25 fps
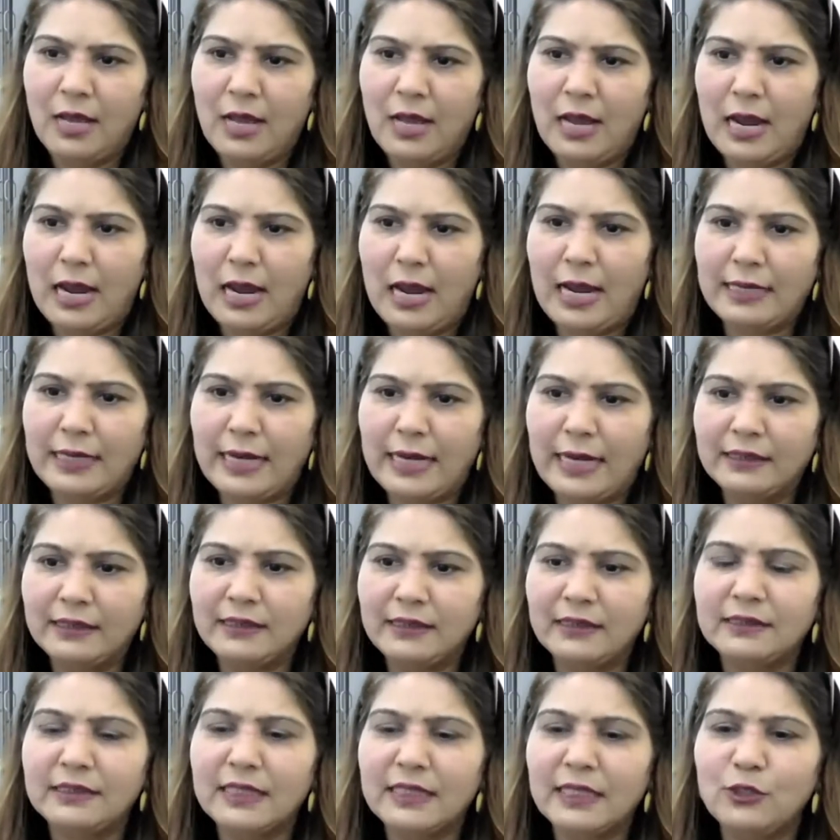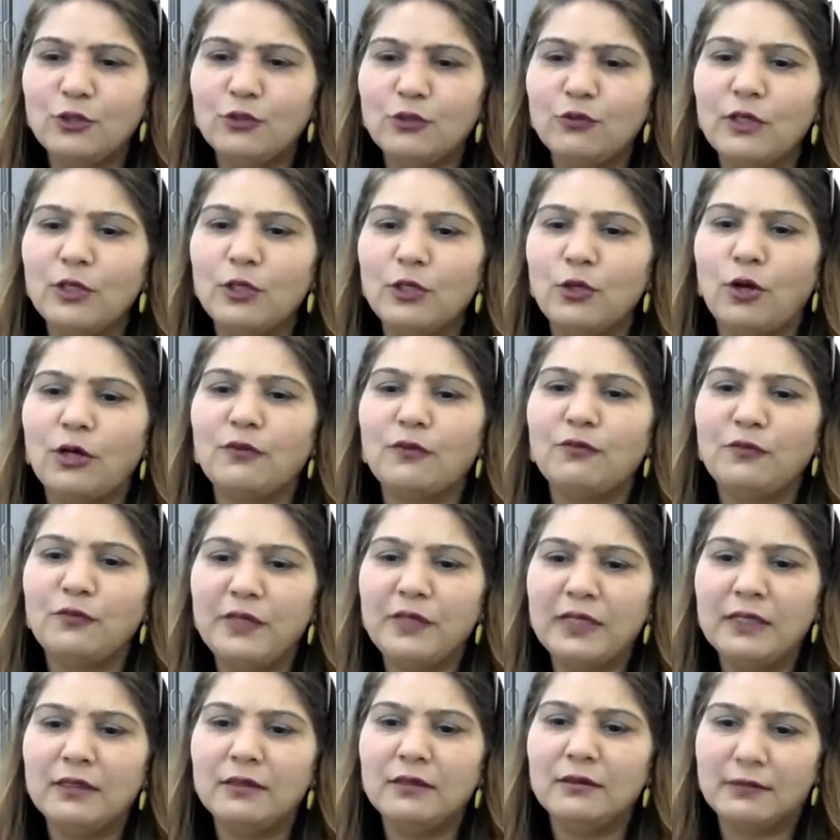And I think then you will not
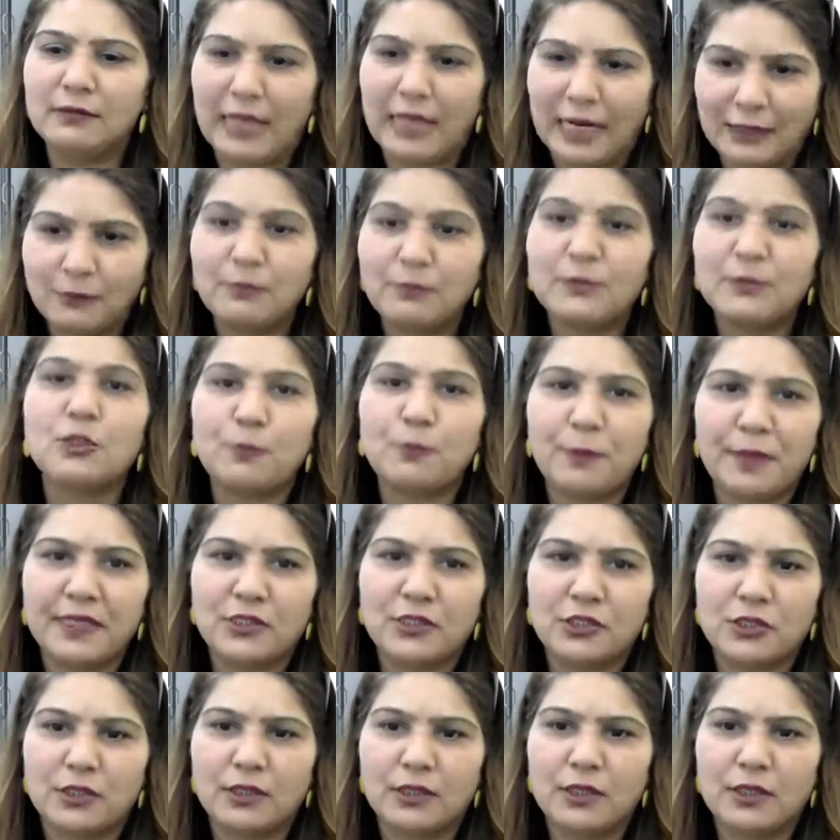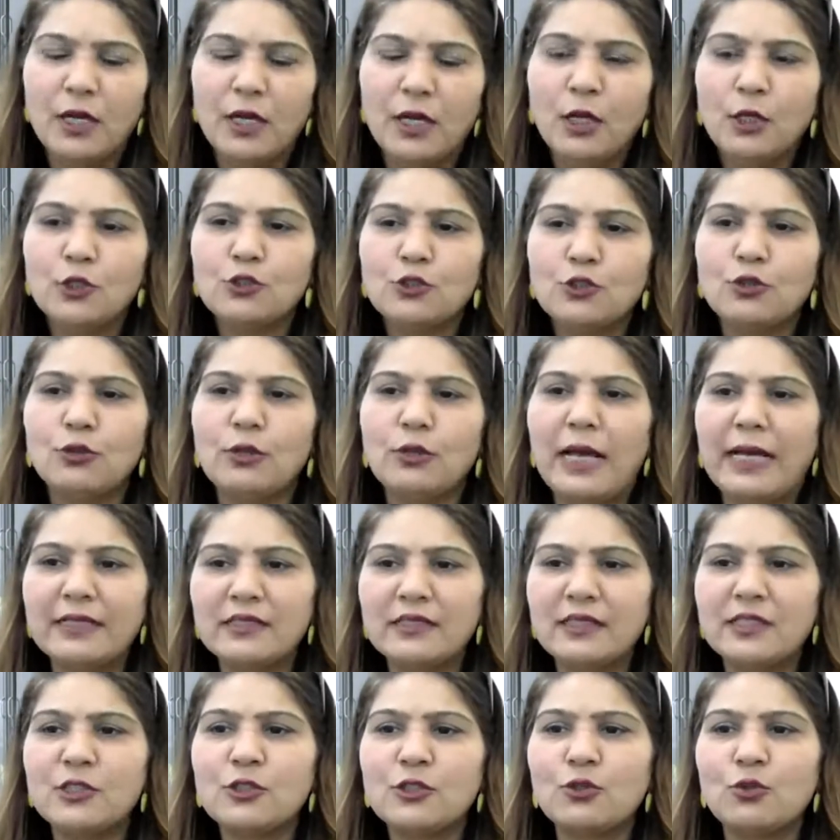feel that much pressure. So as
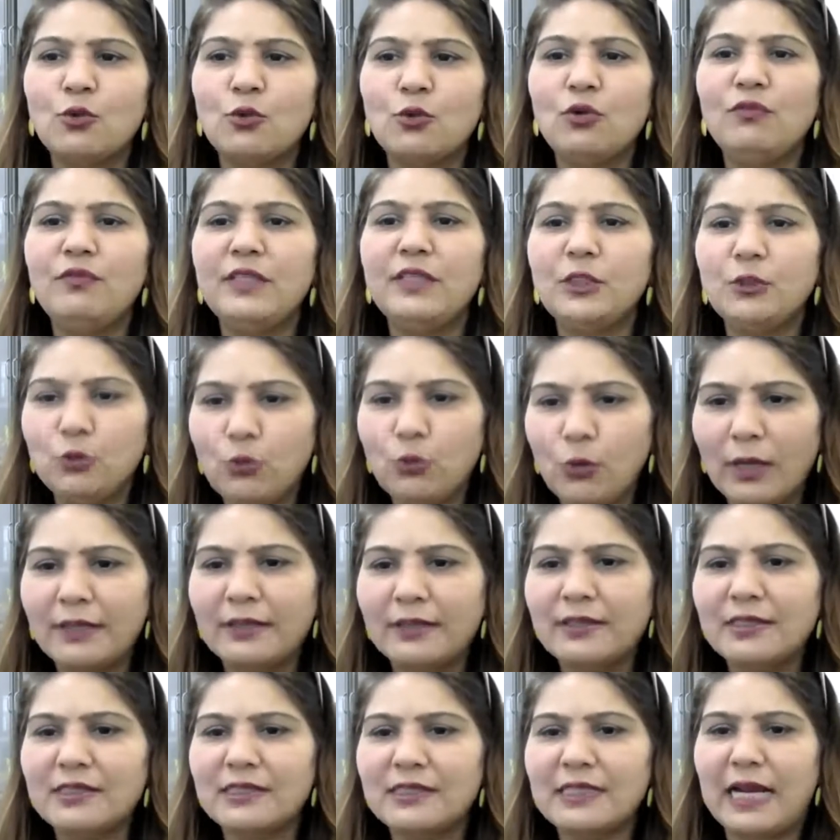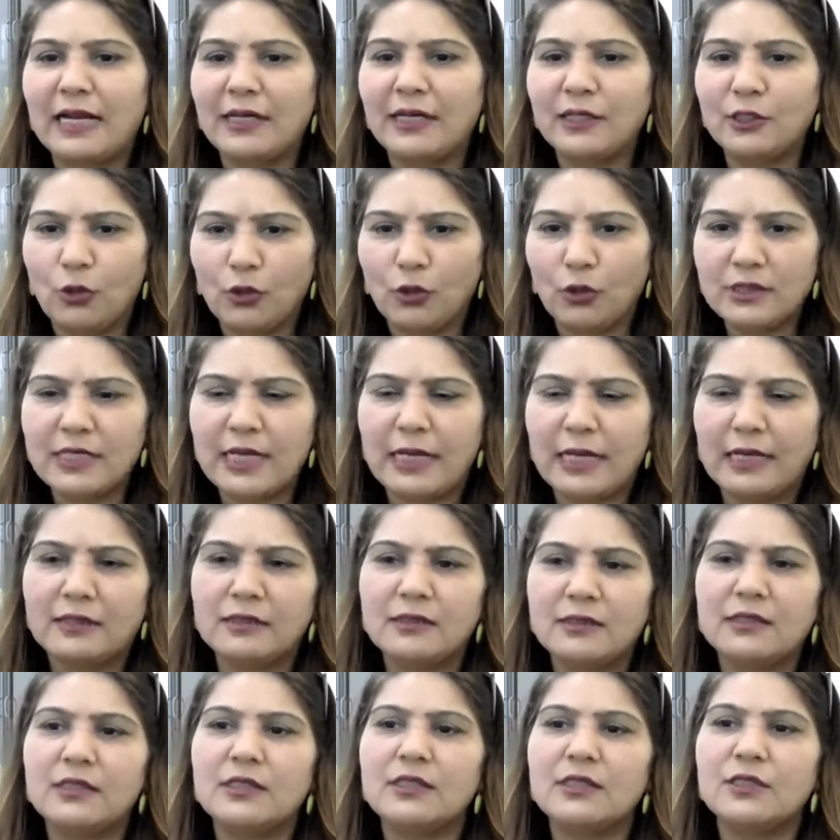a school, we do understand your
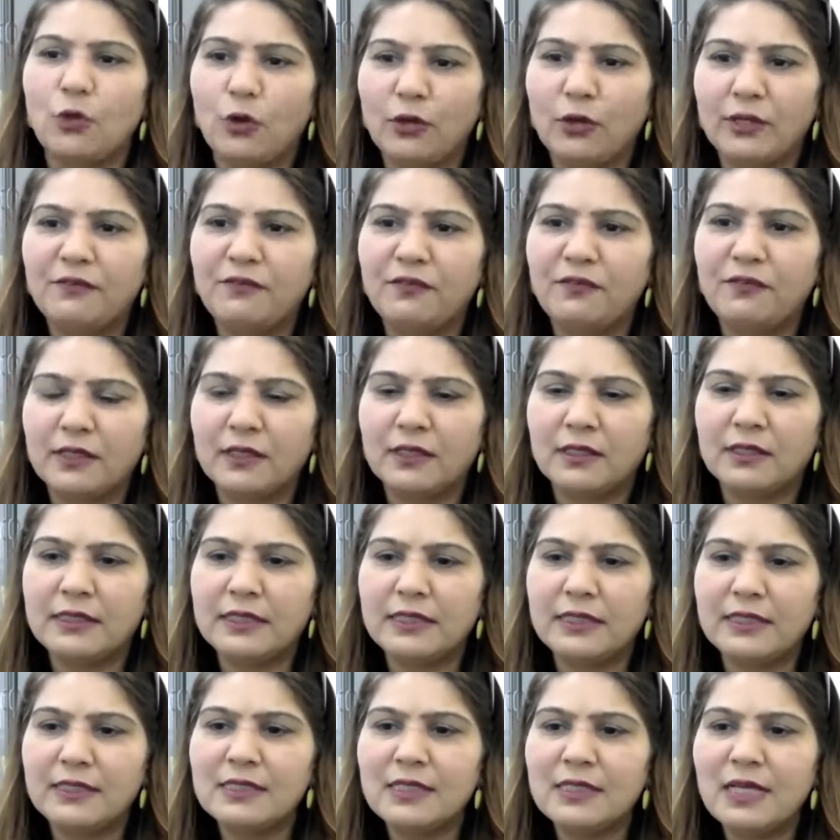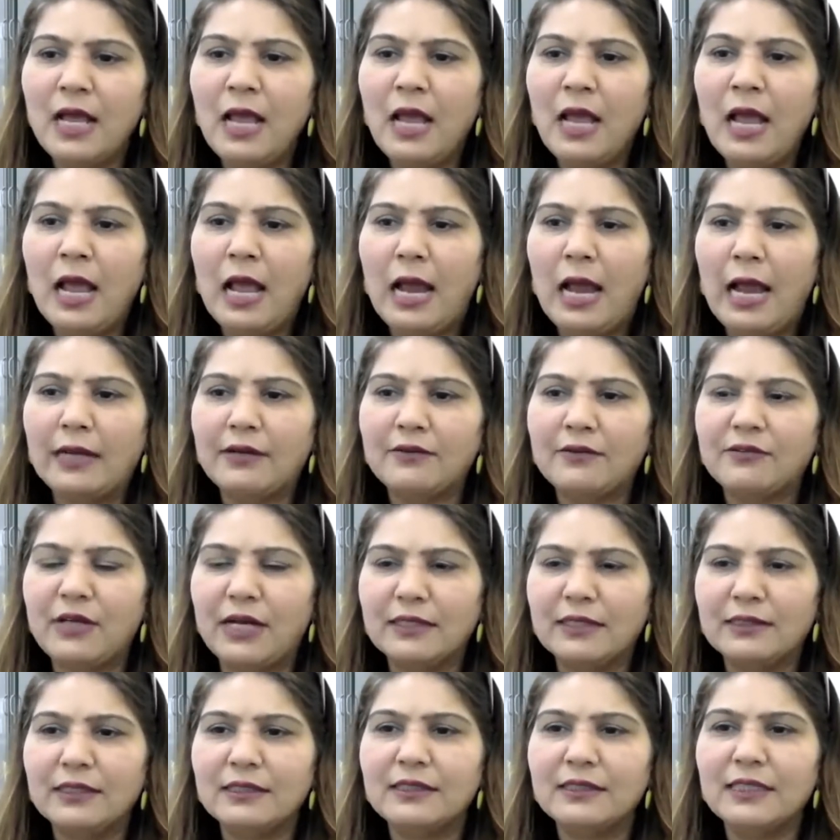challenges, your difficulties. And
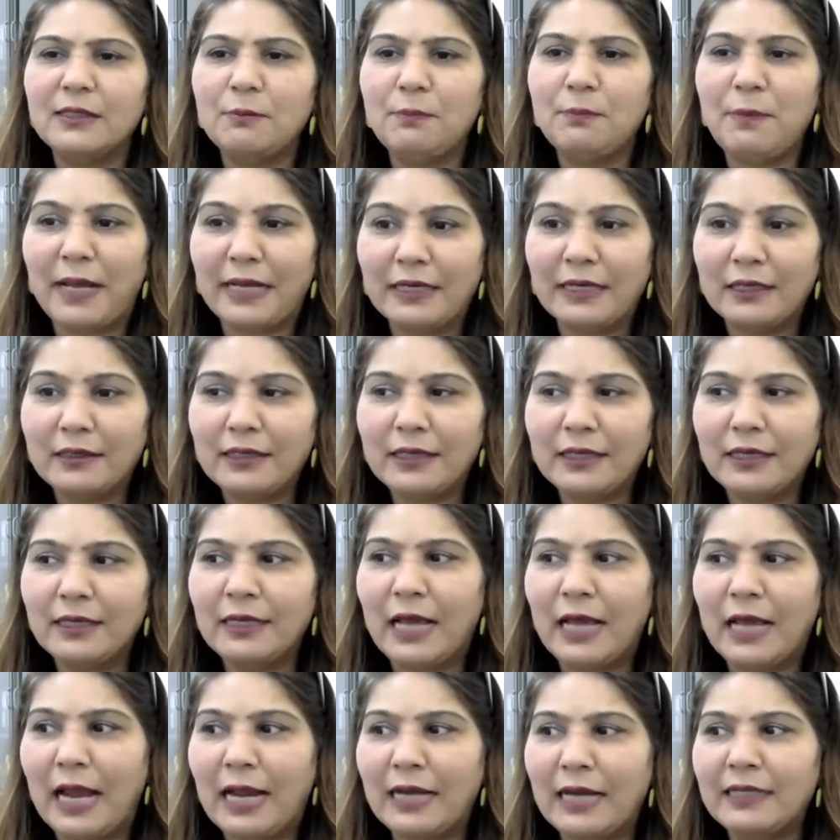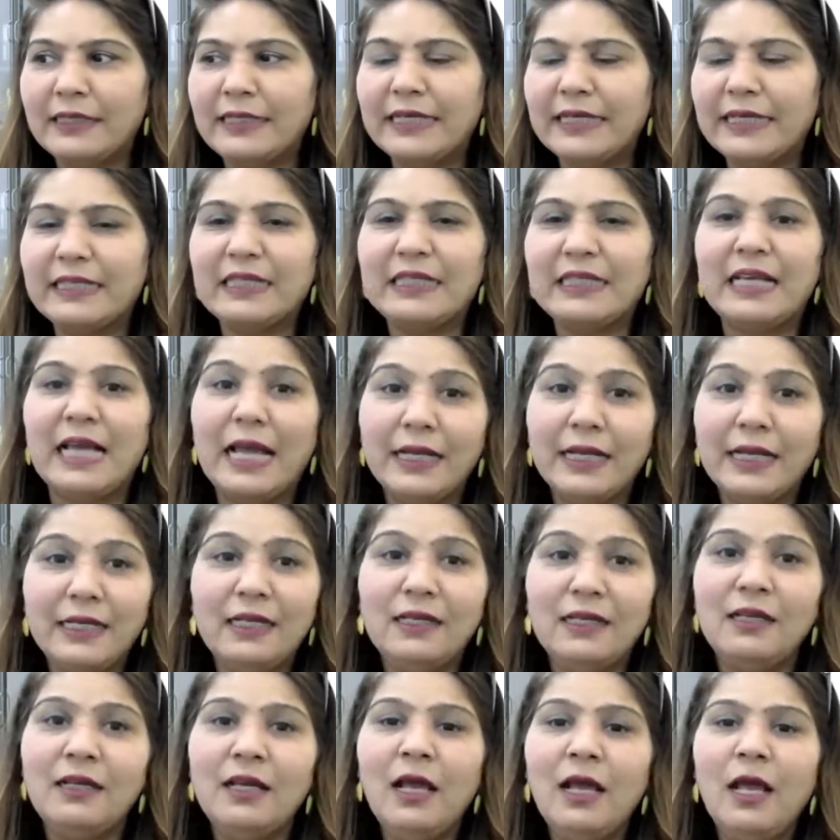rather than panicking and taking
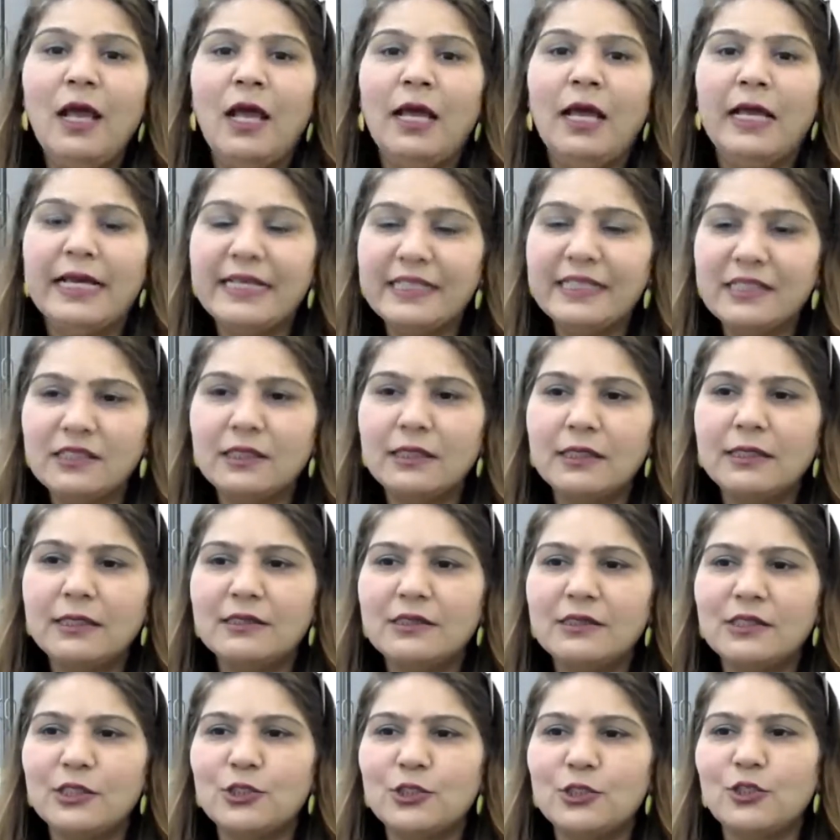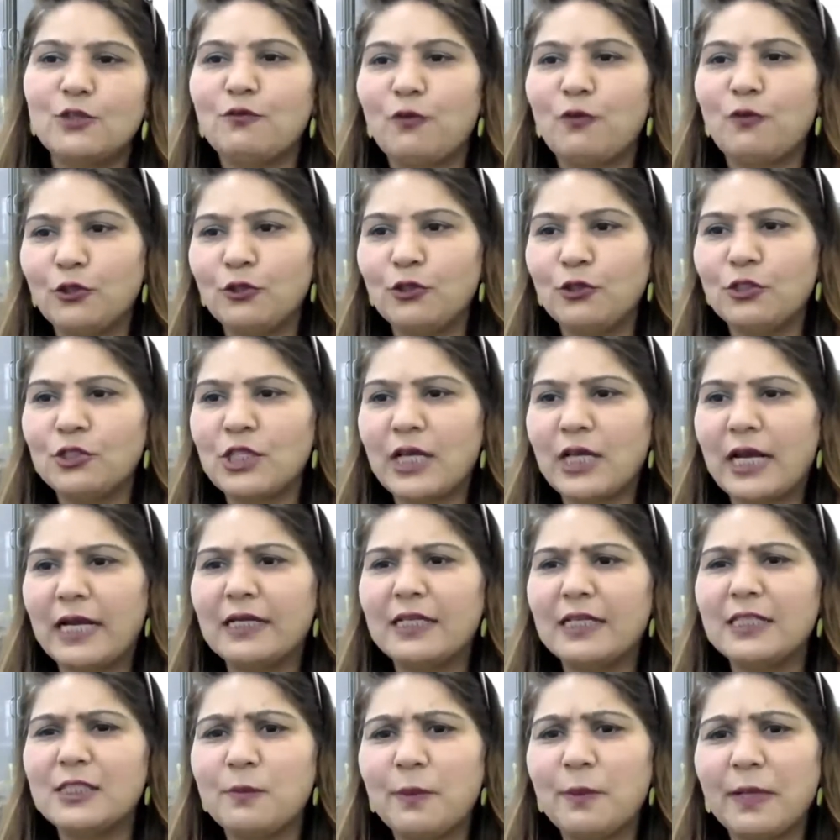any hasty decision for your child,
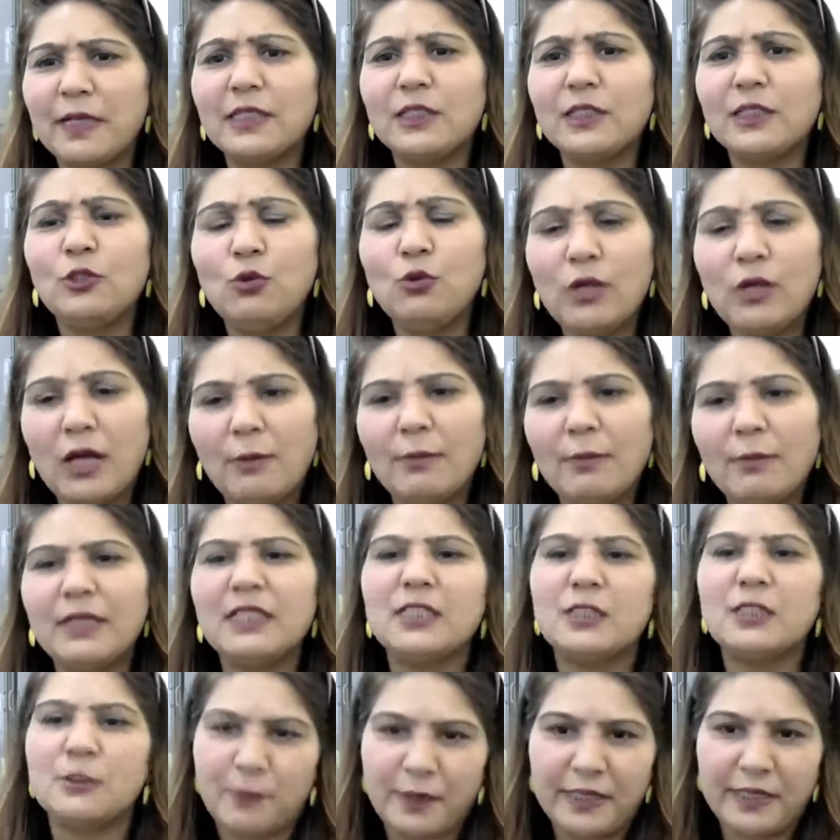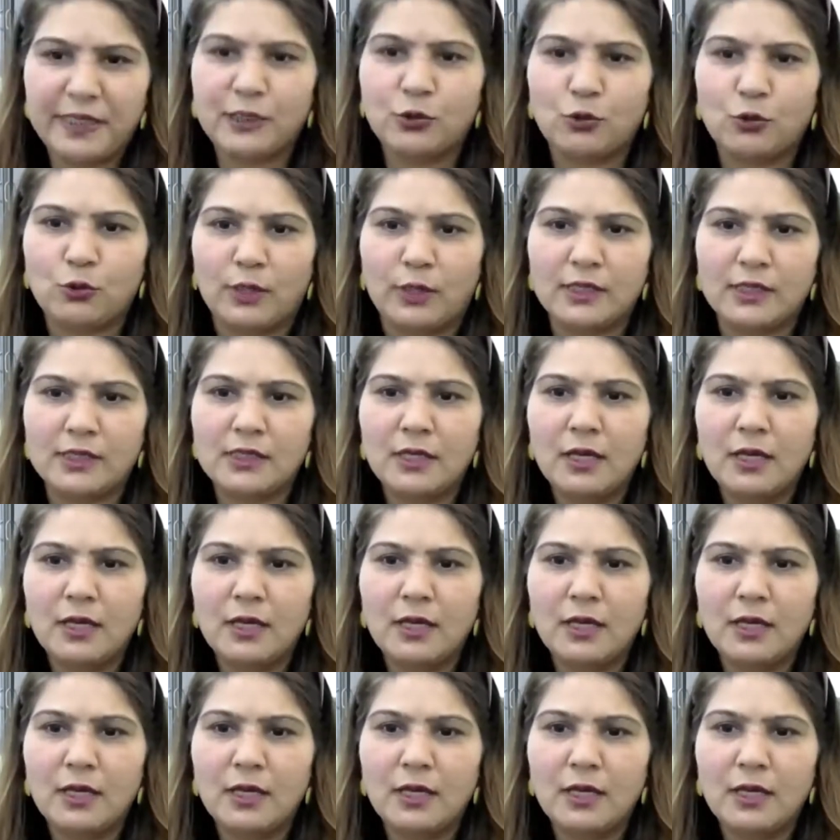it's better you come and speak to us.